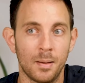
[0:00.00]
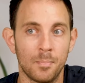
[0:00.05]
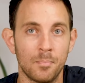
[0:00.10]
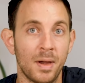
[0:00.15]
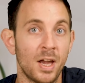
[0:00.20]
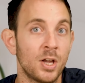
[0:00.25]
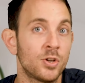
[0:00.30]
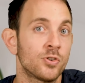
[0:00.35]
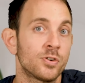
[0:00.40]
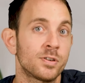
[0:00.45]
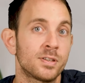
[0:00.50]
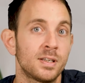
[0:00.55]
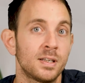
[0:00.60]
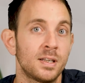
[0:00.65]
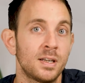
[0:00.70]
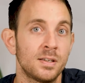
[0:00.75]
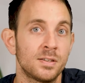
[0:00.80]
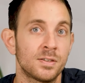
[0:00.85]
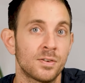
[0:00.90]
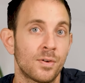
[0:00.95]
major
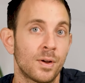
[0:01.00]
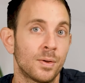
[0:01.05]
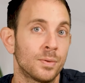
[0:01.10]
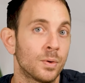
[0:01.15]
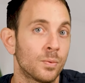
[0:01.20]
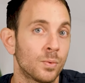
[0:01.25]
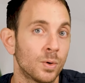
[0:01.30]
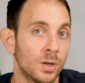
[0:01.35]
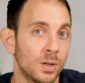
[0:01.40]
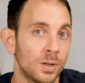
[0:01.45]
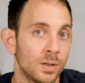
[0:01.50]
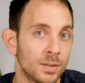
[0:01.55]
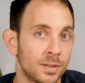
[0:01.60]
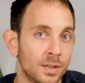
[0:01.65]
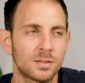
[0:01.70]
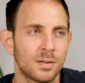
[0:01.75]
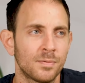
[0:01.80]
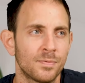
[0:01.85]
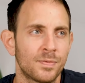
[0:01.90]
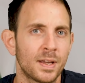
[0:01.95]
cities around the world,
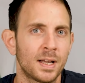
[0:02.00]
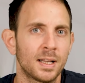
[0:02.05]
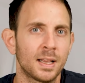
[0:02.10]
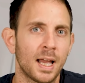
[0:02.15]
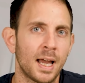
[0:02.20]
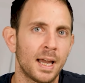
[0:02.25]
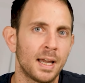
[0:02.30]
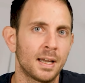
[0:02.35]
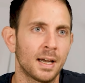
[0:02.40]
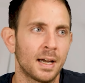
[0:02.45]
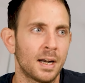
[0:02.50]
something like,